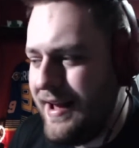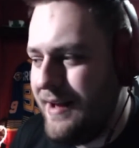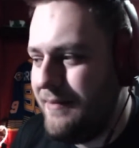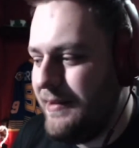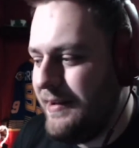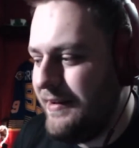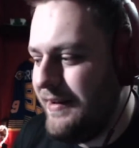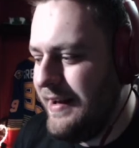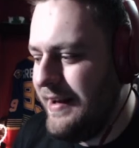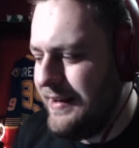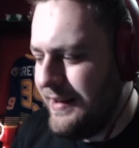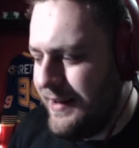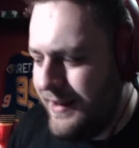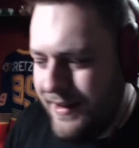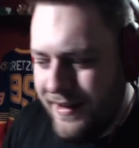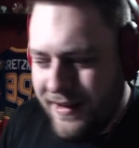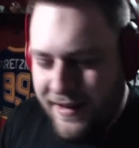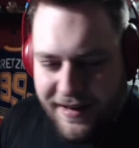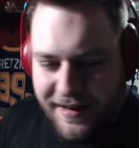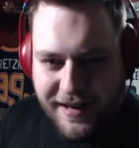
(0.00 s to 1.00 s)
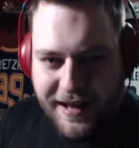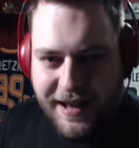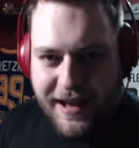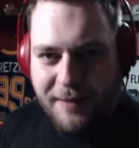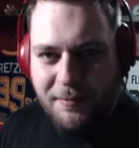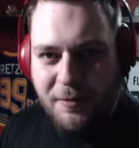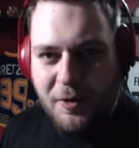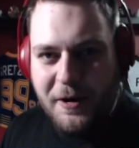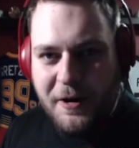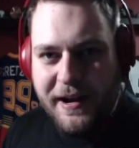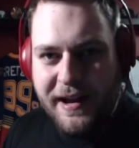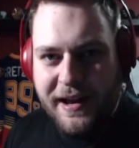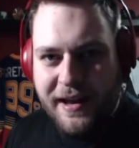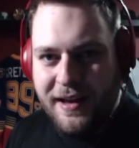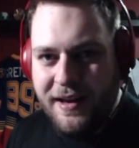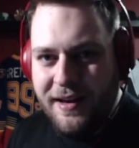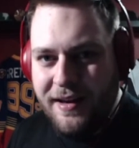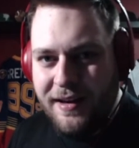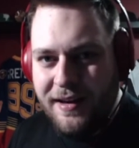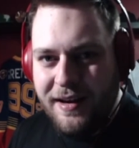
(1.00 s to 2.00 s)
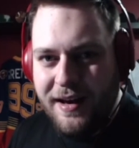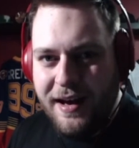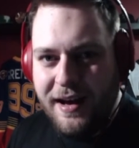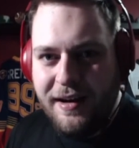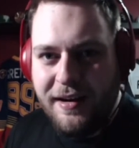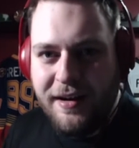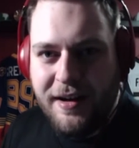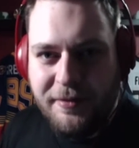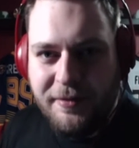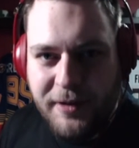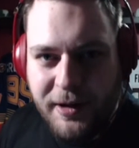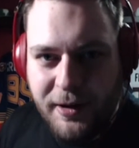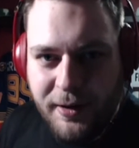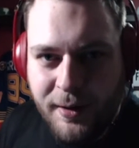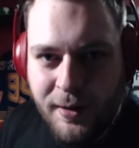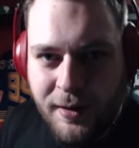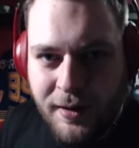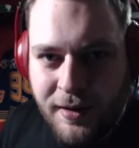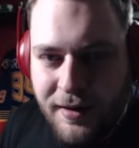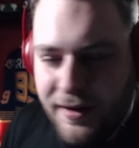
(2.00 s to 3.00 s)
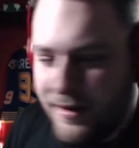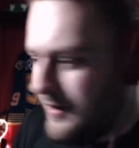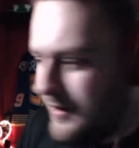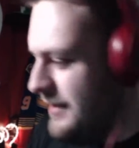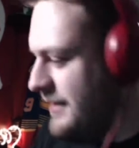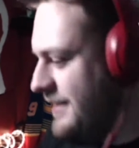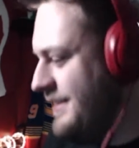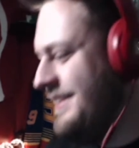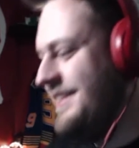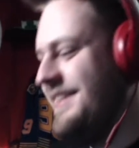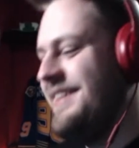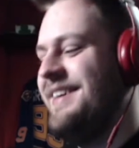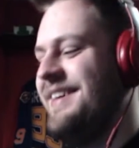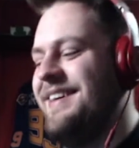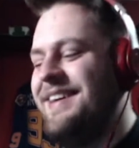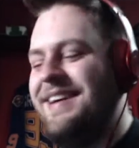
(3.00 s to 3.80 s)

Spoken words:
I'd be like, hey, Maury, I love you. I